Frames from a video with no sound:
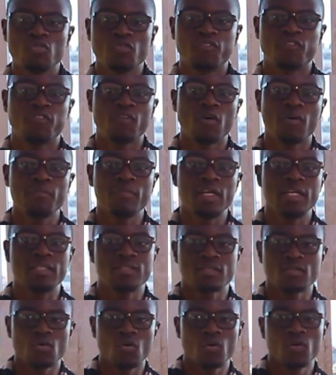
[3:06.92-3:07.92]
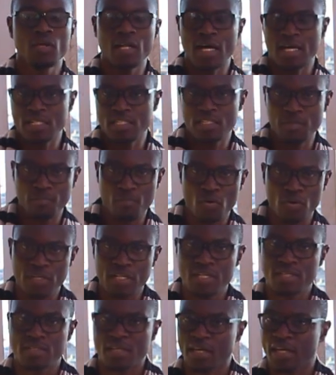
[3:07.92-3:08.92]
to form its own
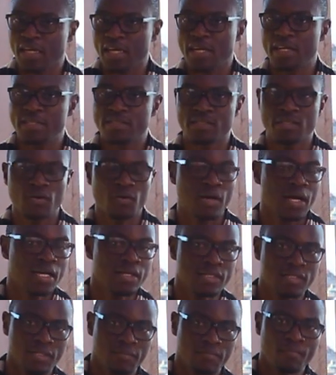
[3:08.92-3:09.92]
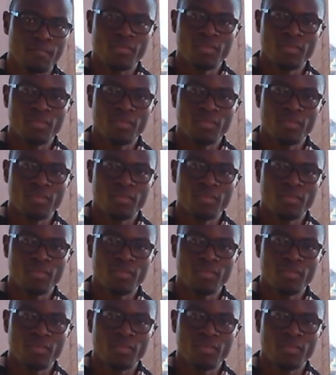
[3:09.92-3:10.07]
antibodies against the organism.